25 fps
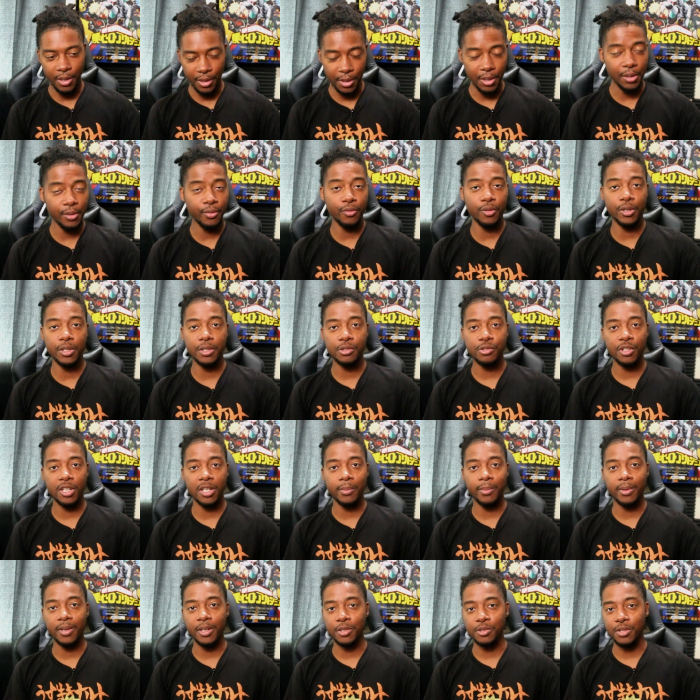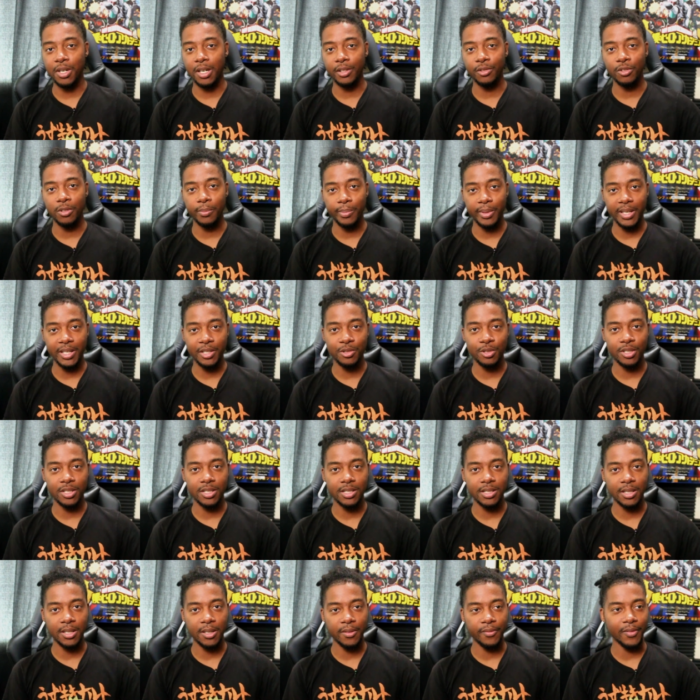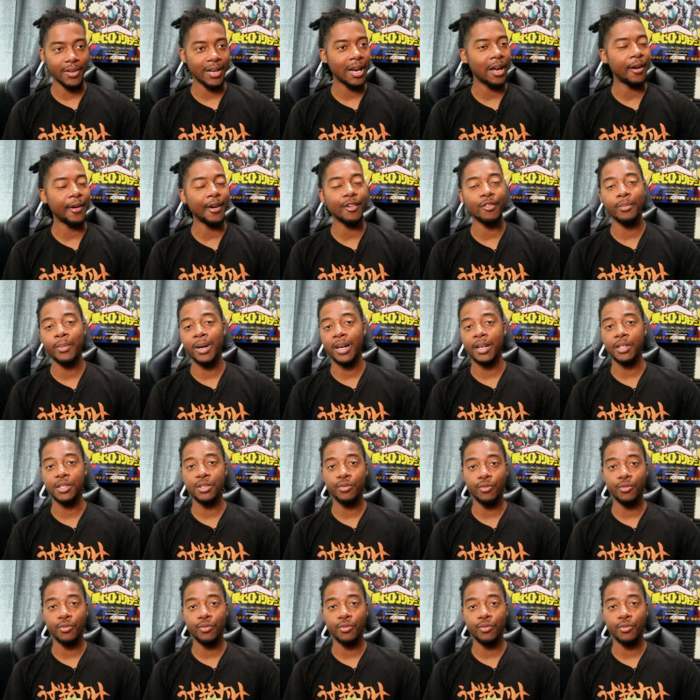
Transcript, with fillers: You're frustrated because you have to repeat yourself, and now everybody's